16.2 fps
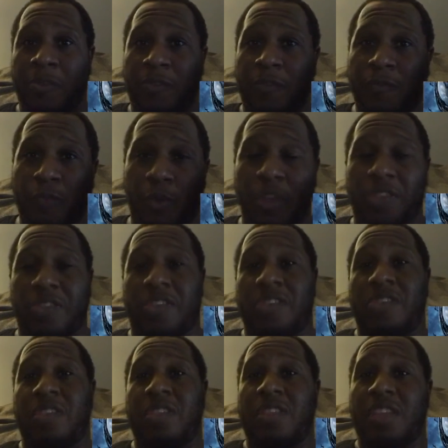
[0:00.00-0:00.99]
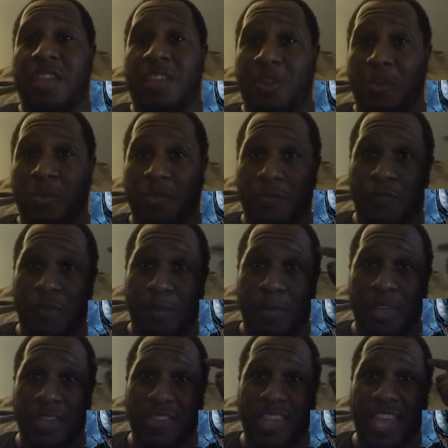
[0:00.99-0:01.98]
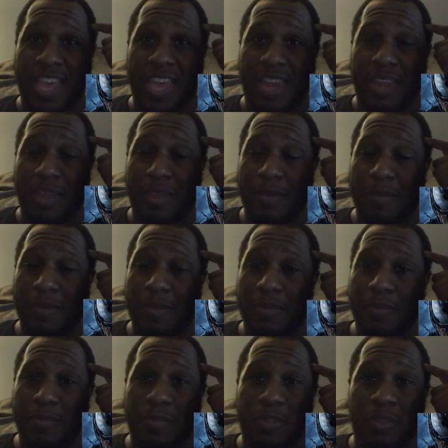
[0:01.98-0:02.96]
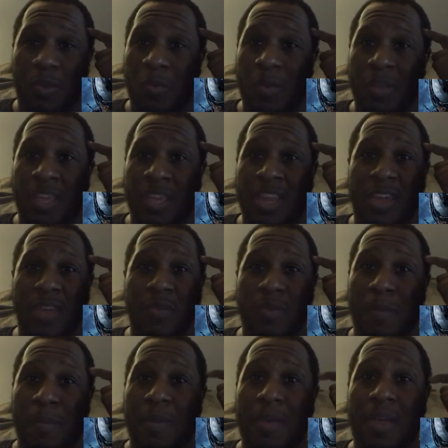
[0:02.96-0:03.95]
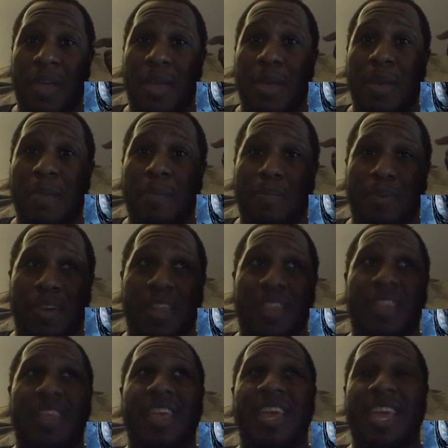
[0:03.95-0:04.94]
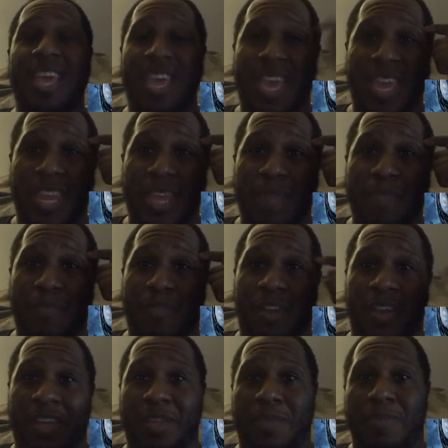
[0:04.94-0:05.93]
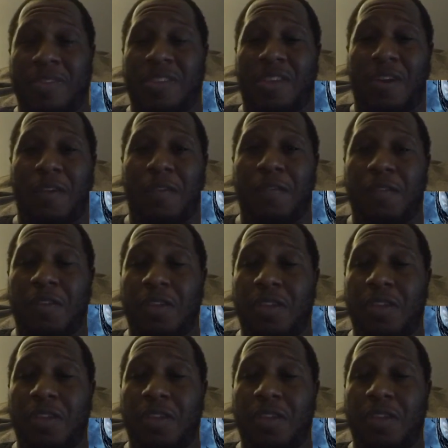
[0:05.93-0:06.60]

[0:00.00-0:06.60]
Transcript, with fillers: voices that goes from his head. No one can hear him but Eddie Brock himself.